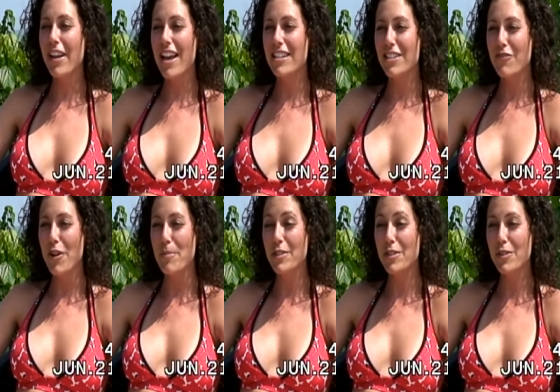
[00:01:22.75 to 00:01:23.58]
as a
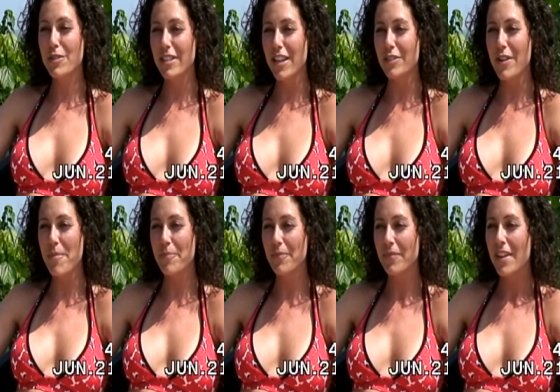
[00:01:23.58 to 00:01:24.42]
pharmaceutical sales rep.
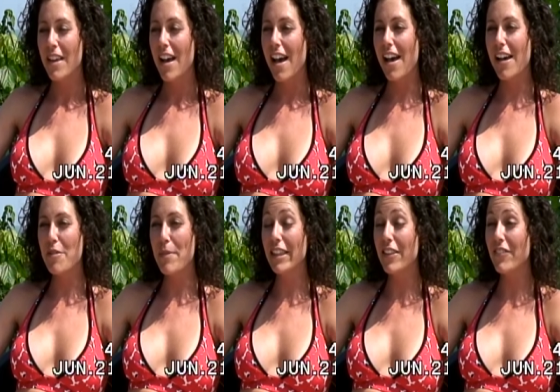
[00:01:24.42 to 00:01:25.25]

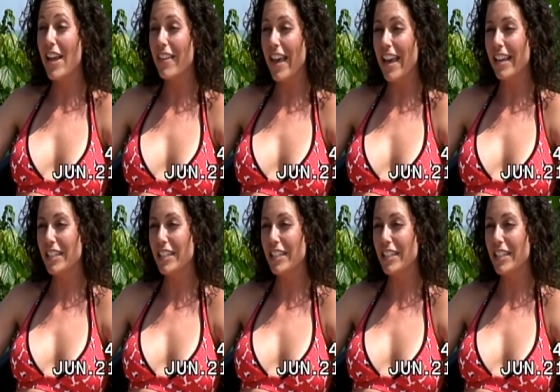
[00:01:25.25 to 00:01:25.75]
I live in LA.